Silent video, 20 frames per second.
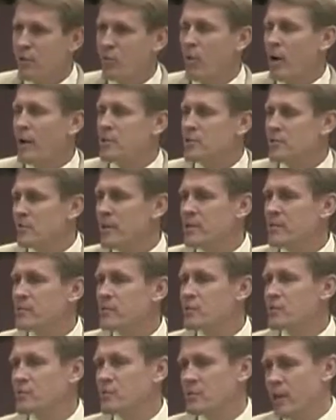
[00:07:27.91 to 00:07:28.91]
So they want it
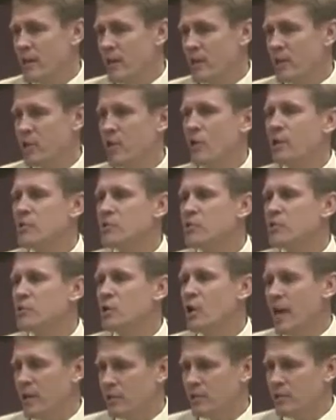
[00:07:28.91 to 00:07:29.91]
to be a son
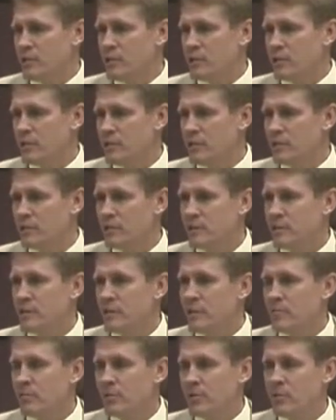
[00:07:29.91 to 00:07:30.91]
or a child,
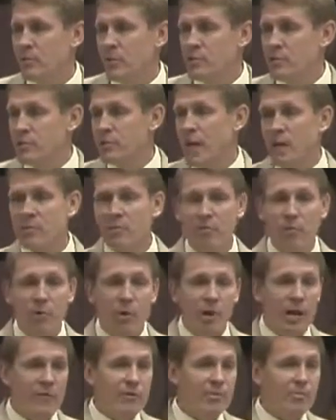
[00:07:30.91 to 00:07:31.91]
but the rest of the
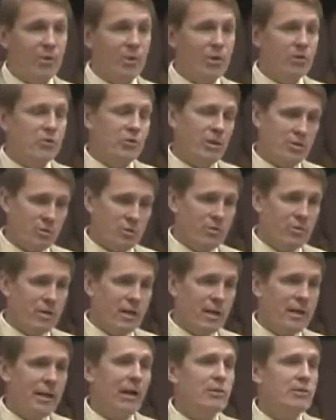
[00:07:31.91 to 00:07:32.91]
time if you want to have an abortion
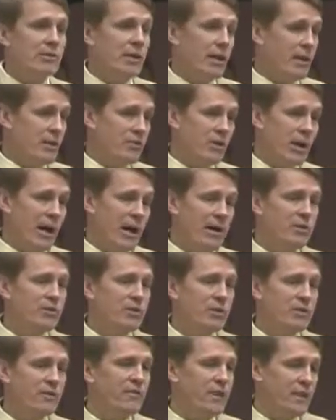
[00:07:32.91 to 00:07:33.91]
it's okay. Now it's not a
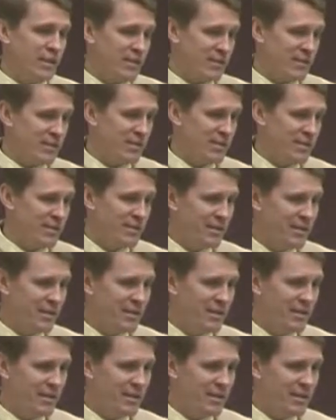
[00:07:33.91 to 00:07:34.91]
child, it's just a
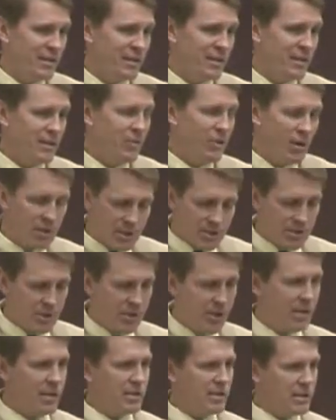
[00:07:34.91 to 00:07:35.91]
fetus.
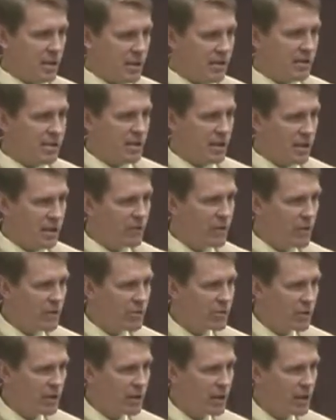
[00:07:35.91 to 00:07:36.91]
Well, let's get consistent
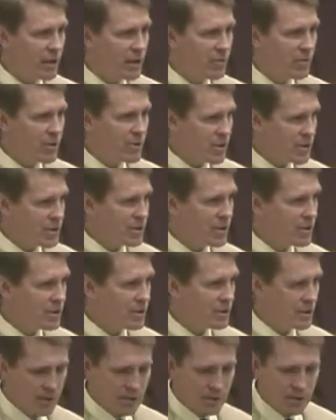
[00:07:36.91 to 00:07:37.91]
here, folks, okay? Which
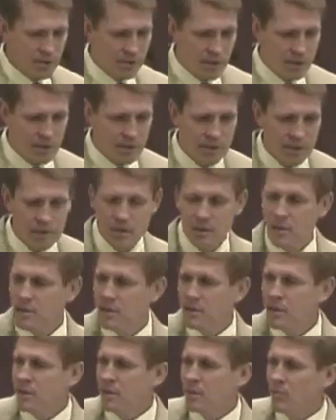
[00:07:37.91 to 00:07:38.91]
is it? All right?
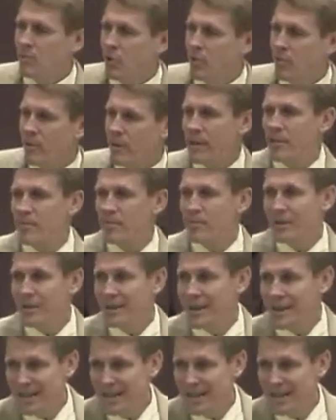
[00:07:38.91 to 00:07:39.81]
More about